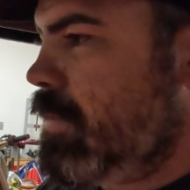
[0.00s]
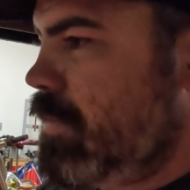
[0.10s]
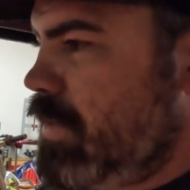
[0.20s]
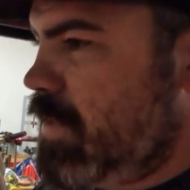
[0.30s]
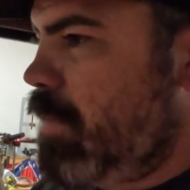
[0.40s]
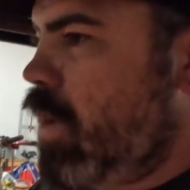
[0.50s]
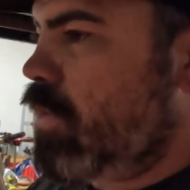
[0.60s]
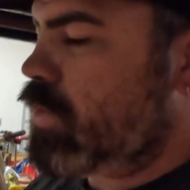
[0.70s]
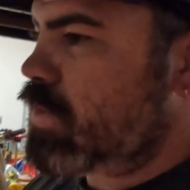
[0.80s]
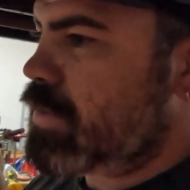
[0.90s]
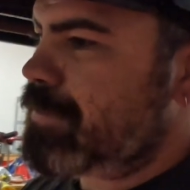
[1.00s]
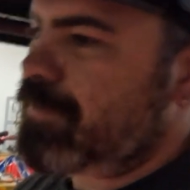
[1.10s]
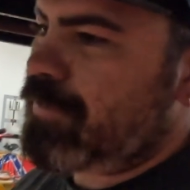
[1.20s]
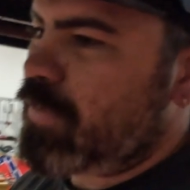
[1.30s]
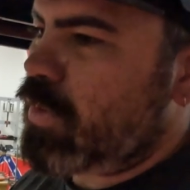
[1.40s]
the spokes,
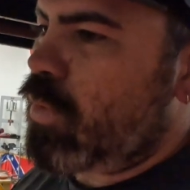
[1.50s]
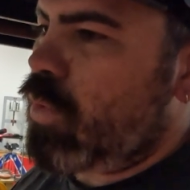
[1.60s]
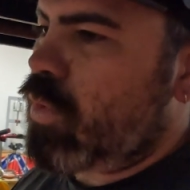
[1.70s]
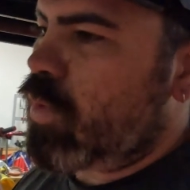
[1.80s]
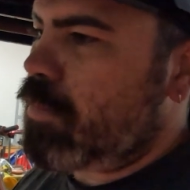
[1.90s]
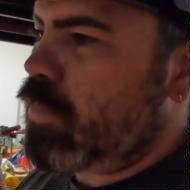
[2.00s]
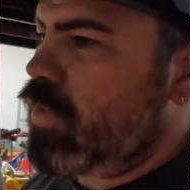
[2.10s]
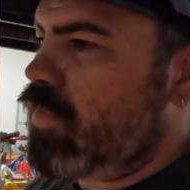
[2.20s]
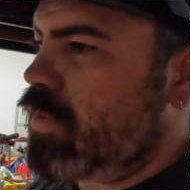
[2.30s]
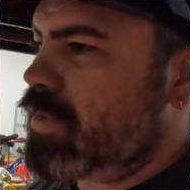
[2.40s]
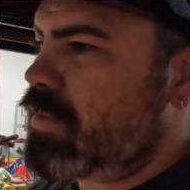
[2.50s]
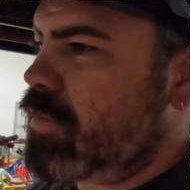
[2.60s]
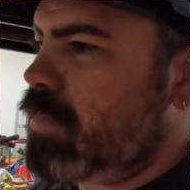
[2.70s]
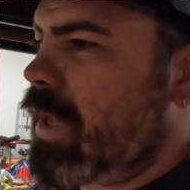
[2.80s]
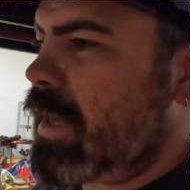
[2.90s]
or move on
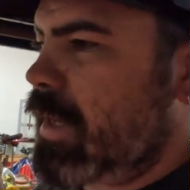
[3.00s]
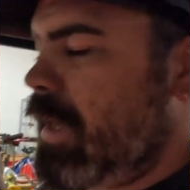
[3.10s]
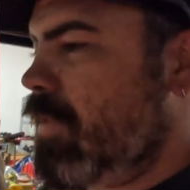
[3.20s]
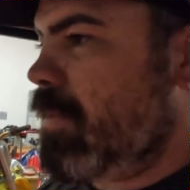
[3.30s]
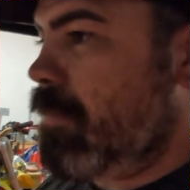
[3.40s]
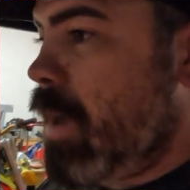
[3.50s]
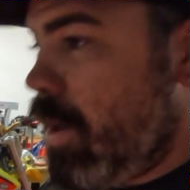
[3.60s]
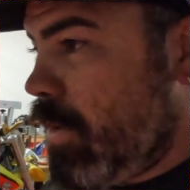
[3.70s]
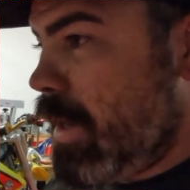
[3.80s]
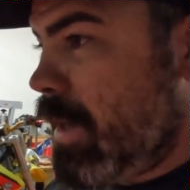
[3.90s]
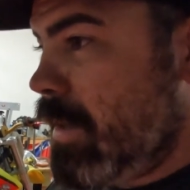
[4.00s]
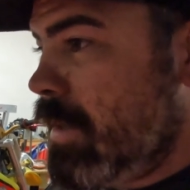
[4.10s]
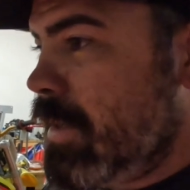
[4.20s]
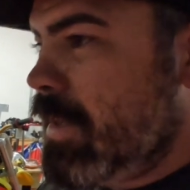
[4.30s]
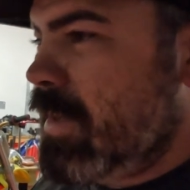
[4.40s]
to blacking out the motor.
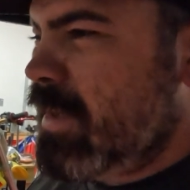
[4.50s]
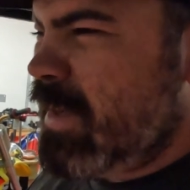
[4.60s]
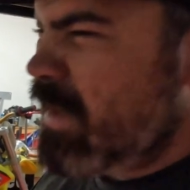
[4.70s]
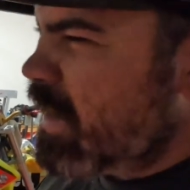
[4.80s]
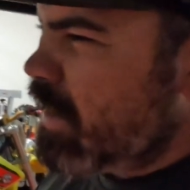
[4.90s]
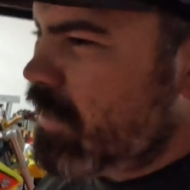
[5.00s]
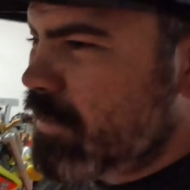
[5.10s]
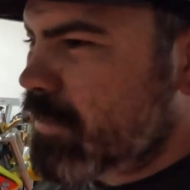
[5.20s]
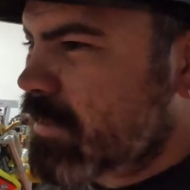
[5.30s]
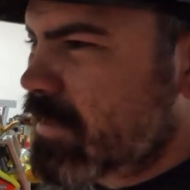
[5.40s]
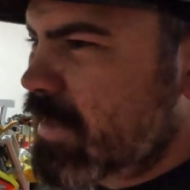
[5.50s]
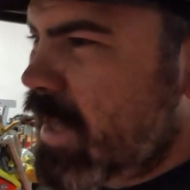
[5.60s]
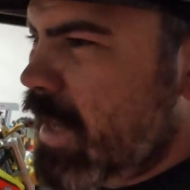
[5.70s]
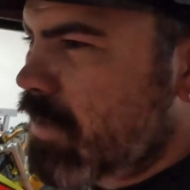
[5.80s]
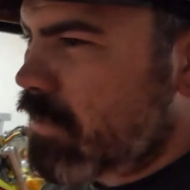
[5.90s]
I don't know
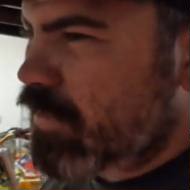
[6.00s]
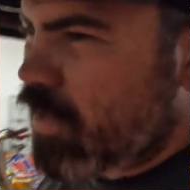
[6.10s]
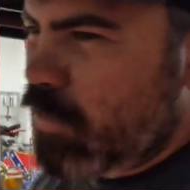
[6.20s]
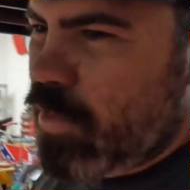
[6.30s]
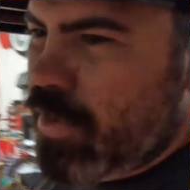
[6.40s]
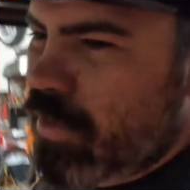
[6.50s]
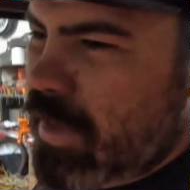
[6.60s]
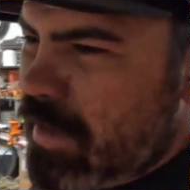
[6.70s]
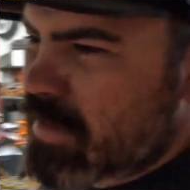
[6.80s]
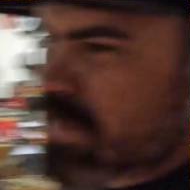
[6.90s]
now if I want to. Now